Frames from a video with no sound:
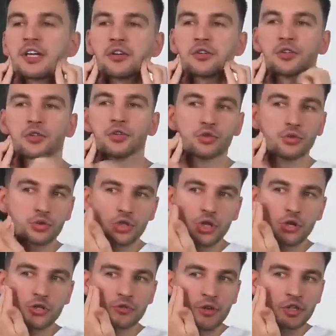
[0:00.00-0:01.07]
you pull the lower
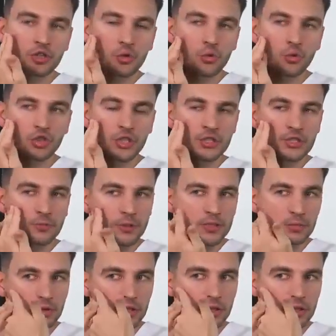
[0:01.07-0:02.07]
jaw, your skin, if you